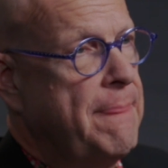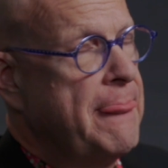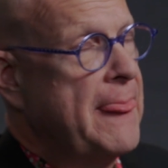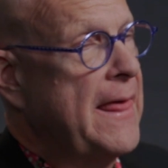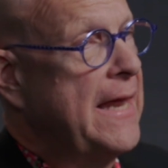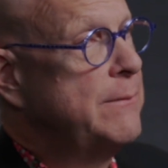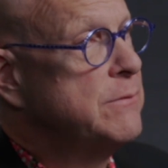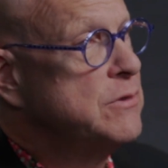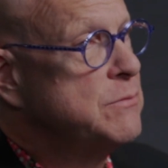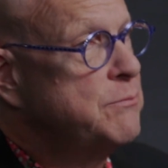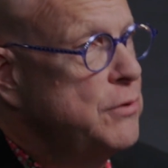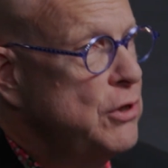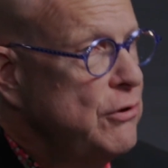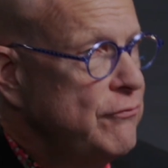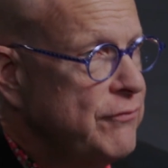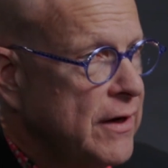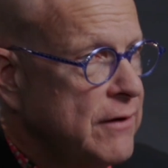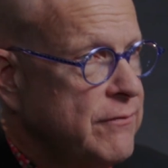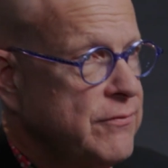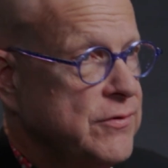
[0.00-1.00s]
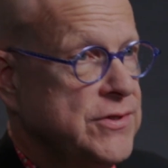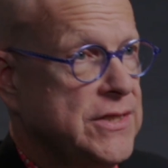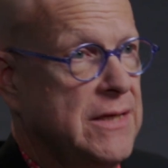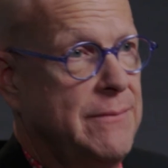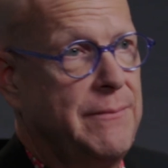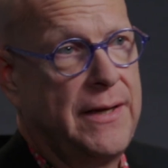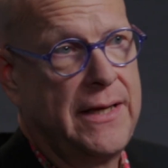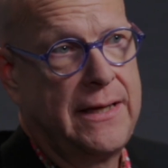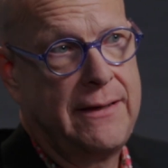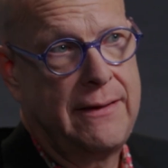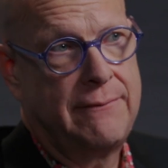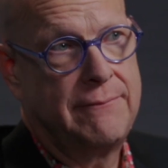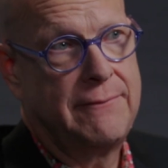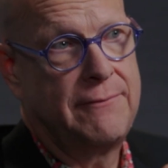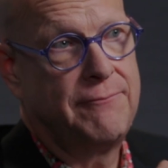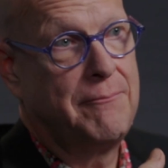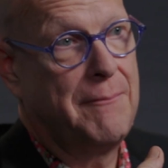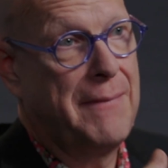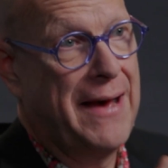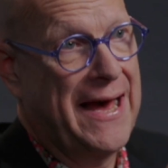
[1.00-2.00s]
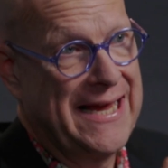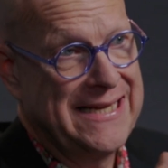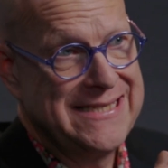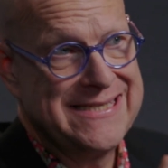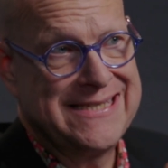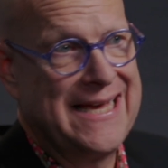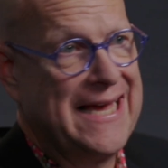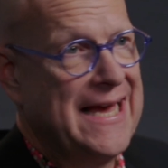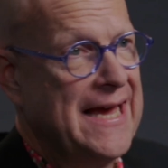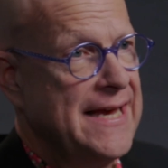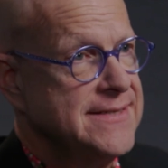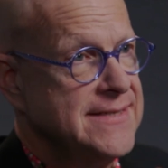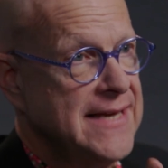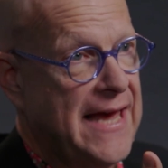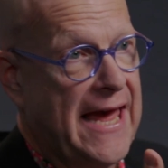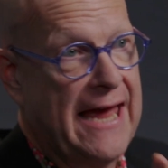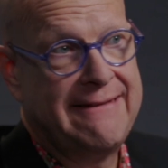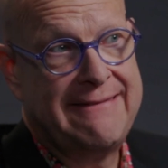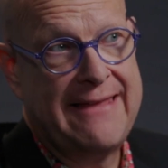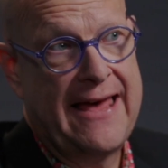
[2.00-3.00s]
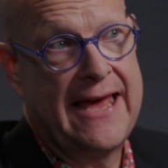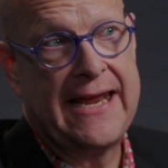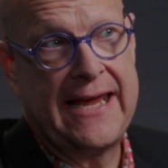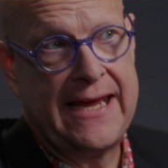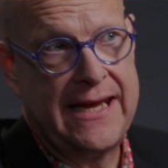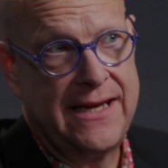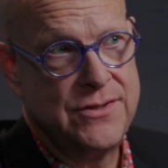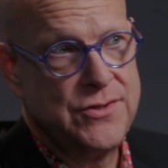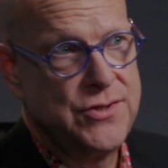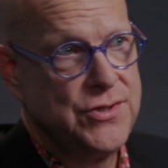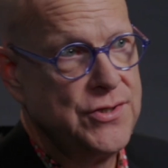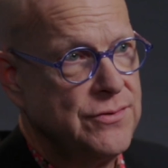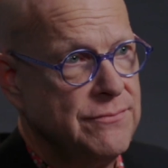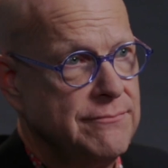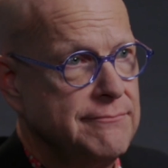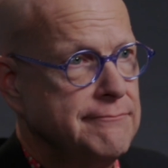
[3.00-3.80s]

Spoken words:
and it was perfect for somebody my size at that age,